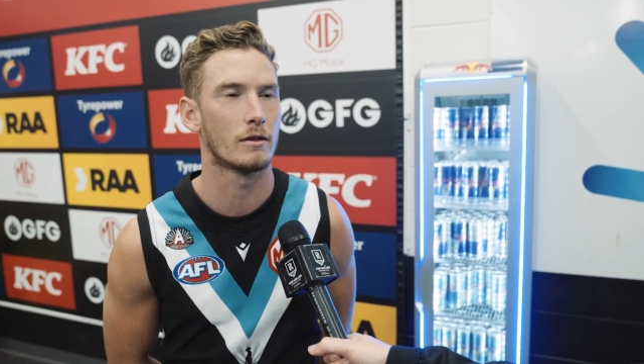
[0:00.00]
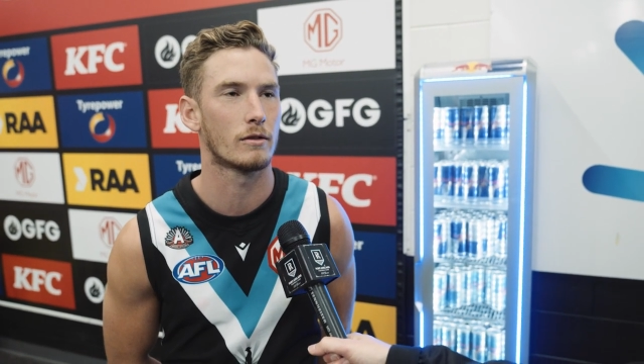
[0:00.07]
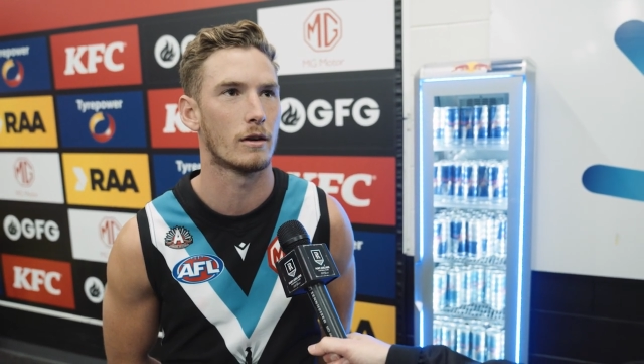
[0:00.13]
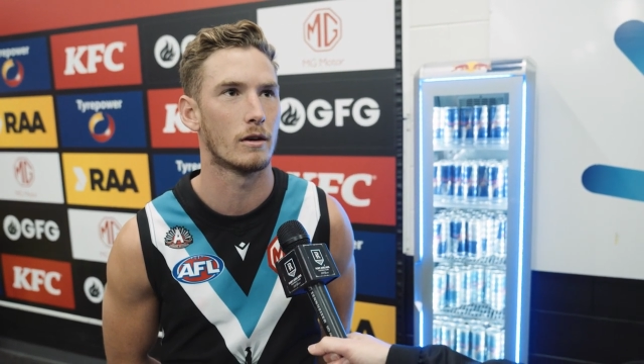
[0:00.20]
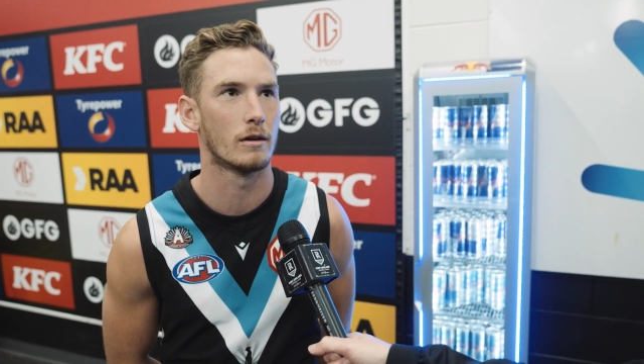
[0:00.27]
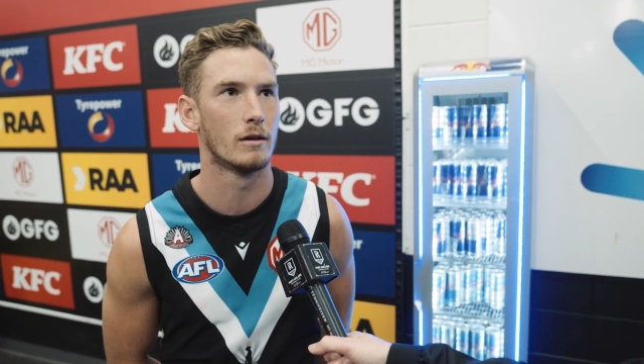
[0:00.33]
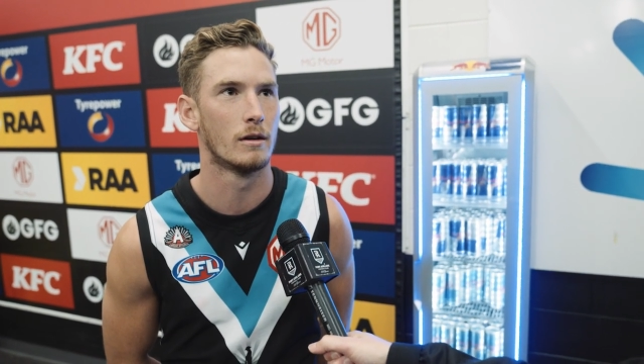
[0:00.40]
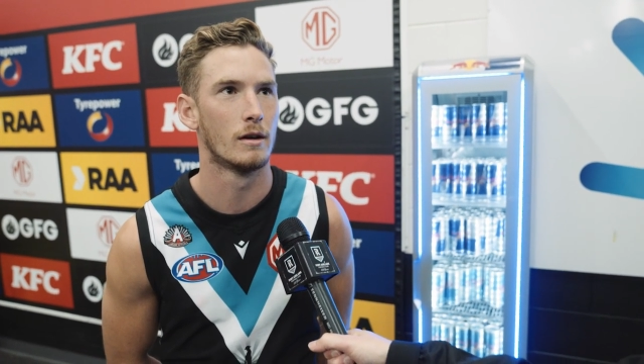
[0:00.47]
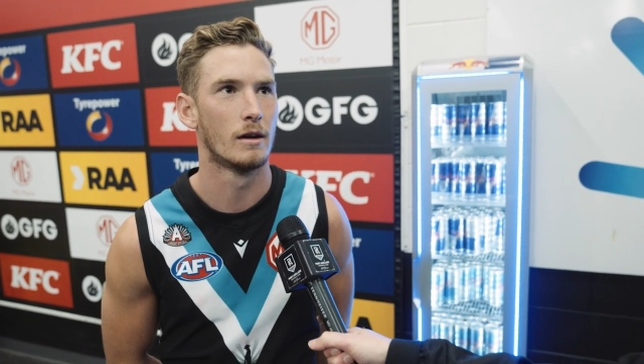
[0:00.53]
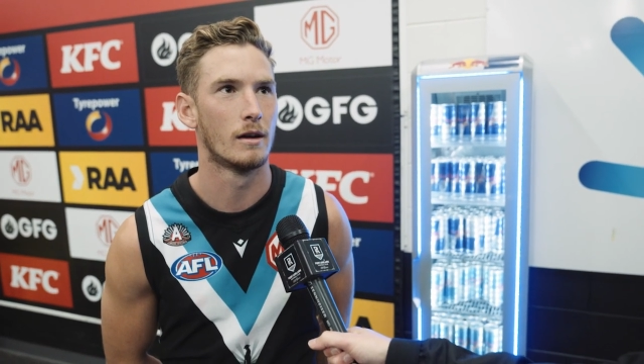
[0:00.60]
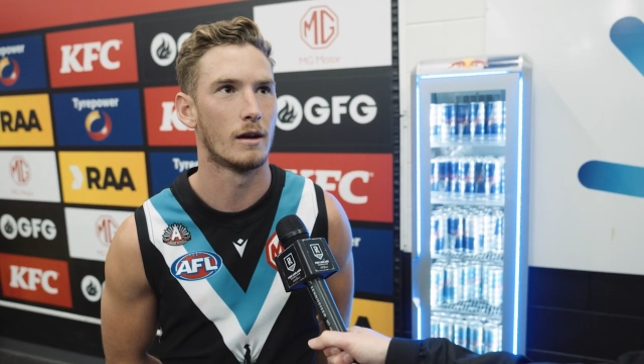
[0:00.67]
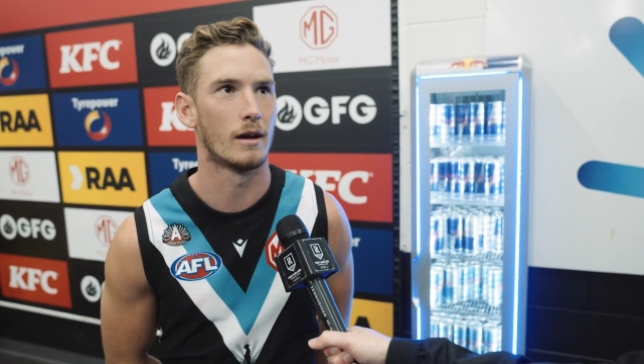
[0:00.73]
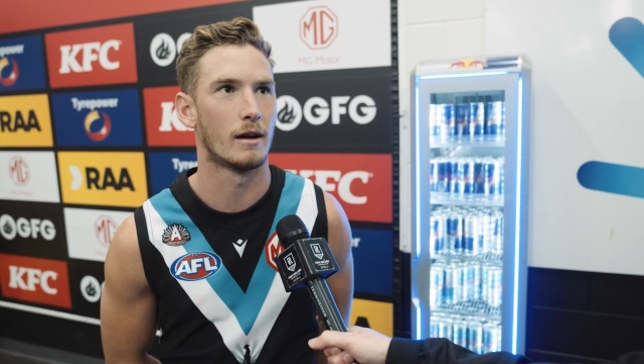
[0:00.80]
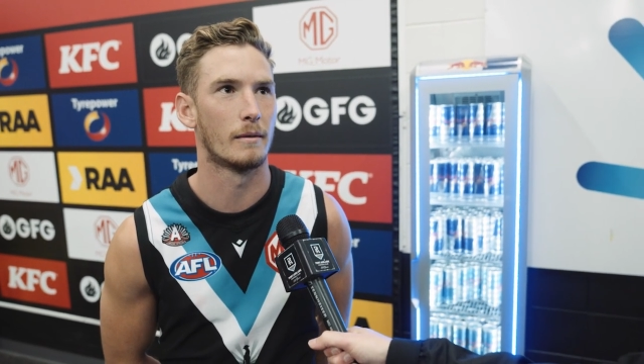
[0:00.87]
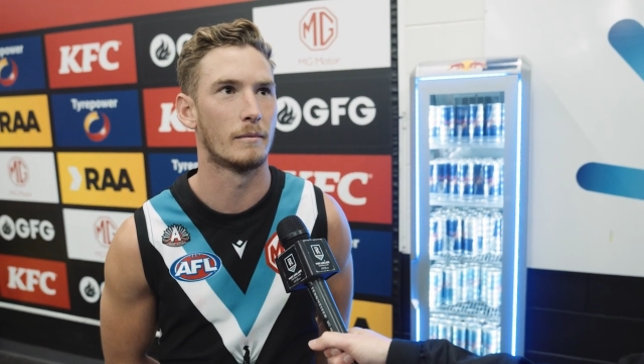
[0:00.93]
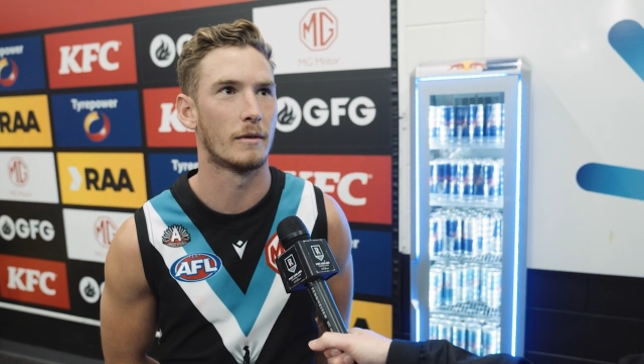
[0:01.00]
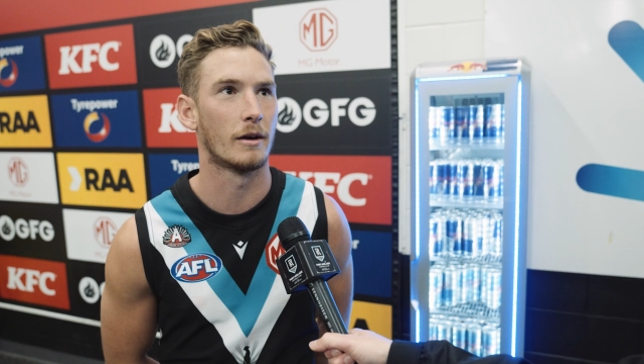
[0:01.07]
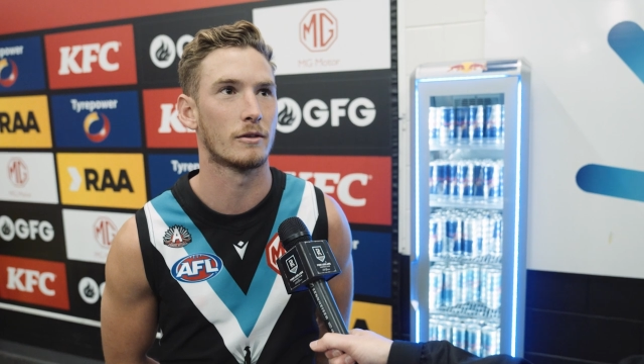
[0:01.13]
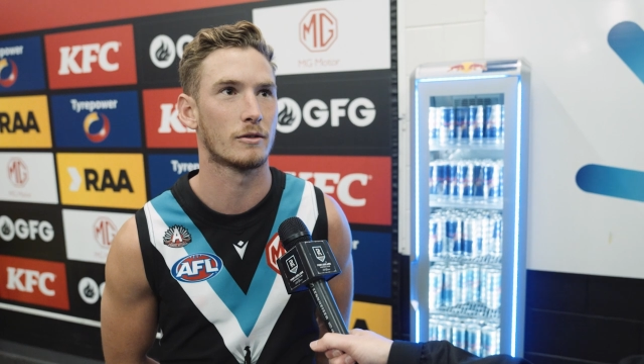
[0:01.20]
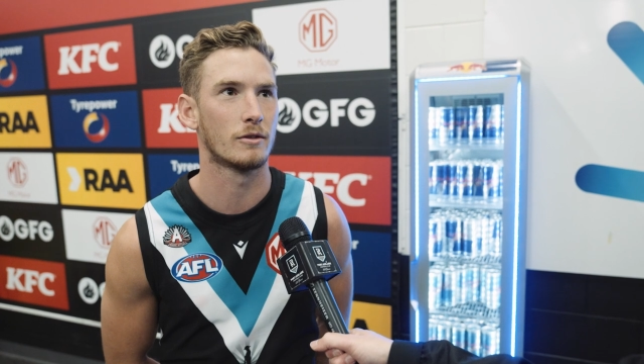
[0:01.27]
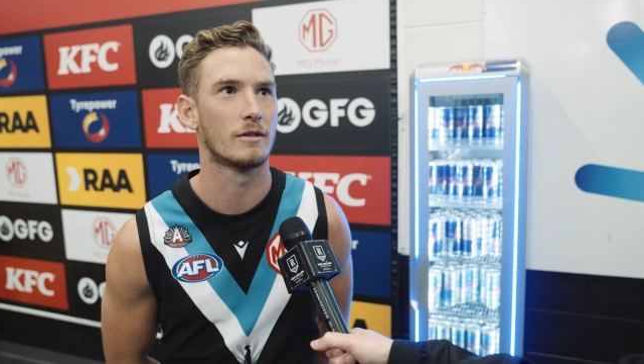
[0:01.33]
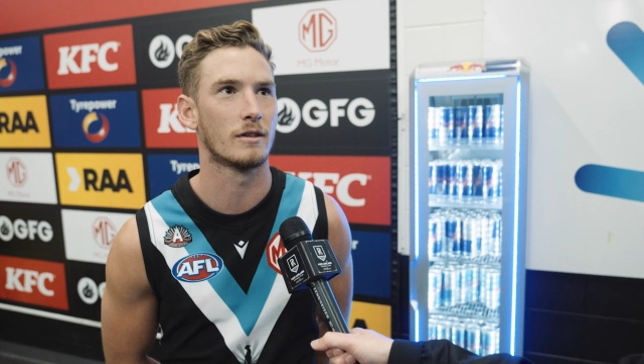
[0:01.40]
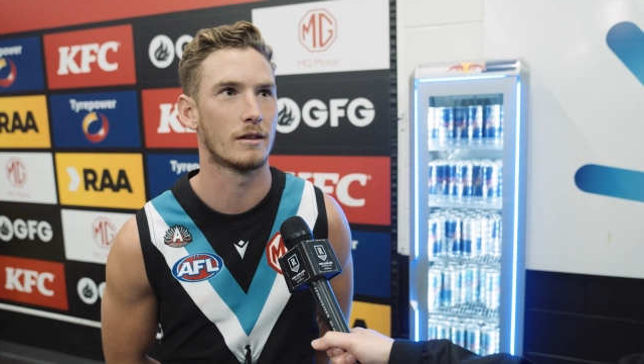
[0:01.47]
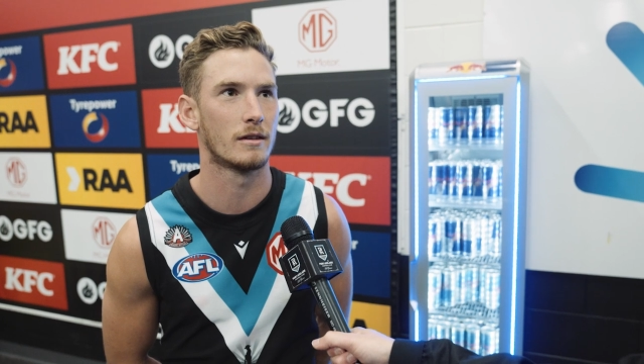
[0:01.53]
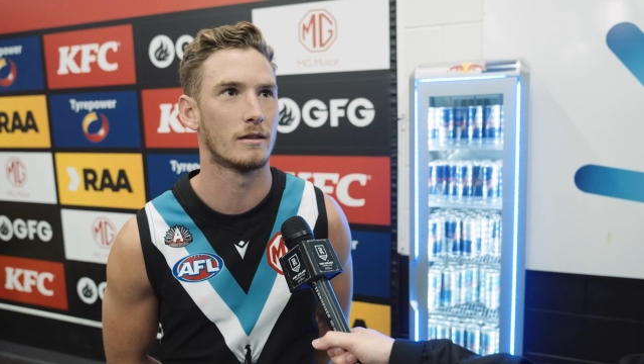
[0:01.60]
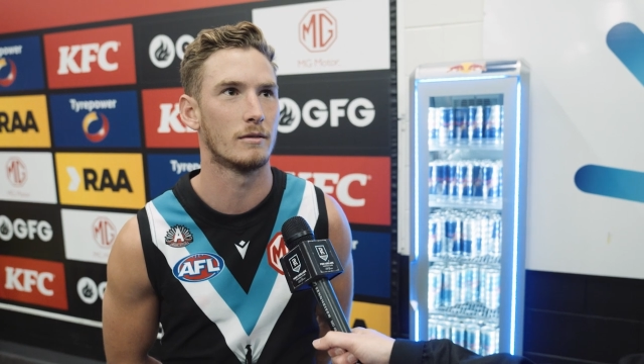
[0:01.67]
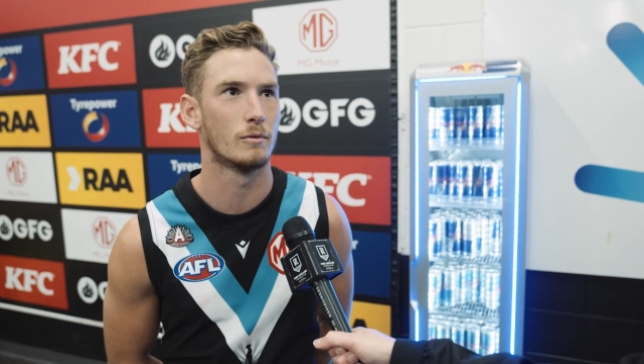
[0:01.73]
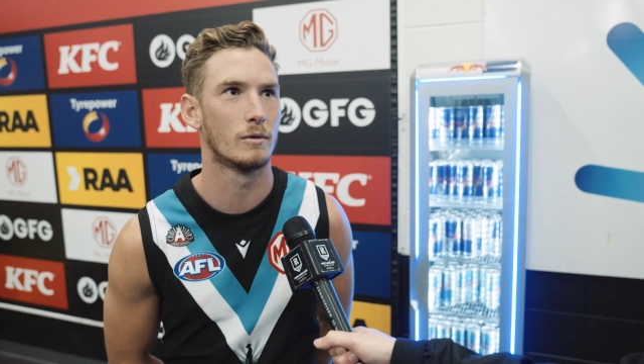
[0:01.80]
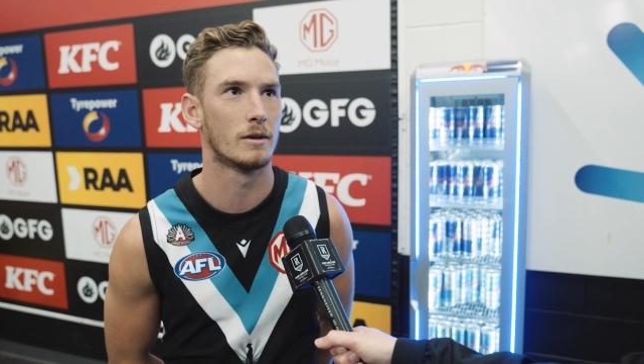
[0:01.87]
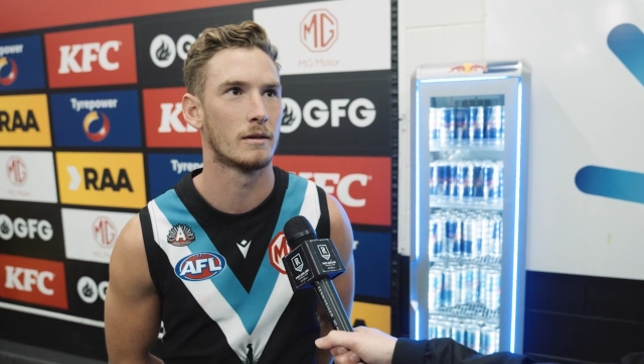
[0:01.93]
so no, it's good to get
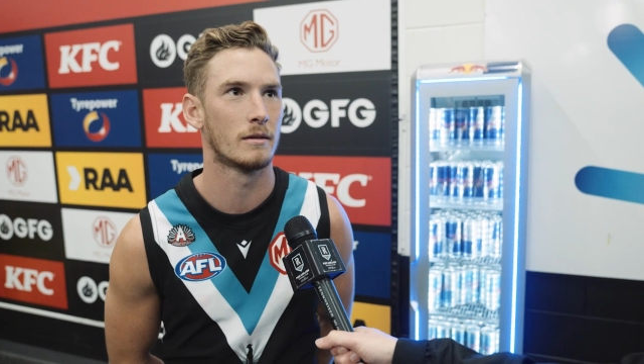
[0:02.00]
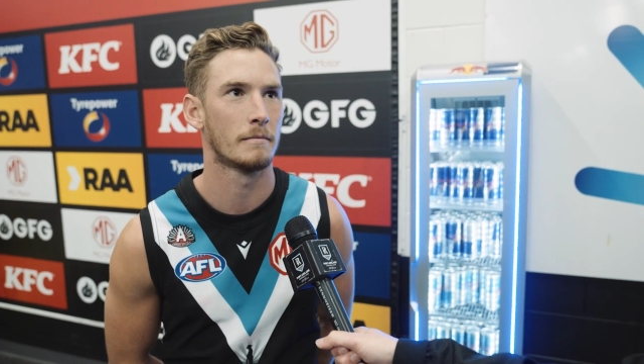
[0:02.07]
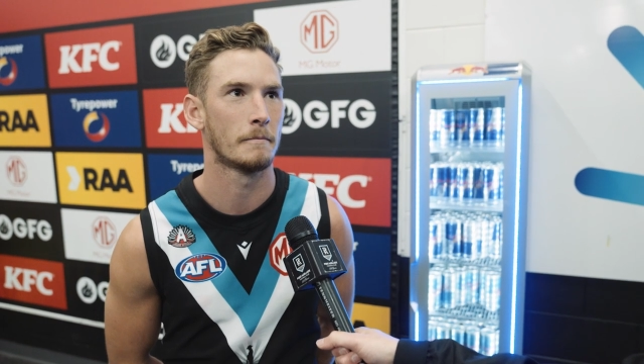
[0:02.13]
the win.